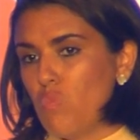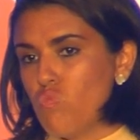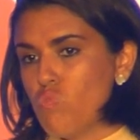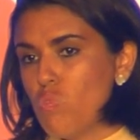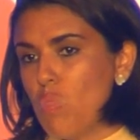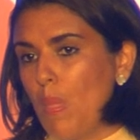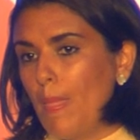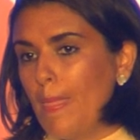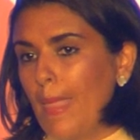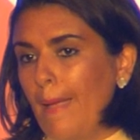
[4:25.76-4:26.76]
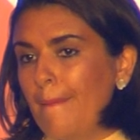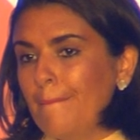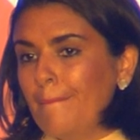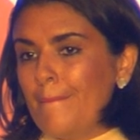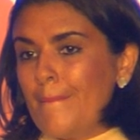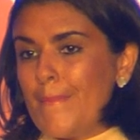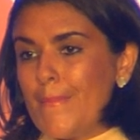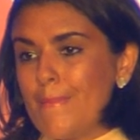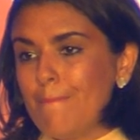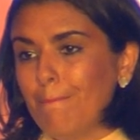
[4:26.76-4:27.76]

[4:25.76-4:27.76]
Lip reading: No one is speaking in this clip.